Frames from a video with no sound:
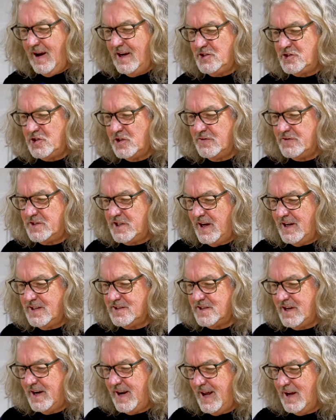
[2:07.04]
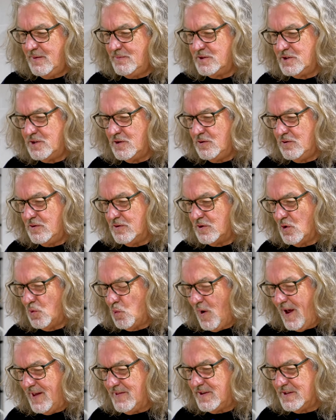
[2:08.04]
He should have changed the name to the
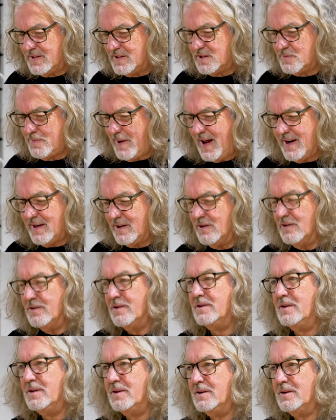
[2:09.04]
Weathered Spaniel.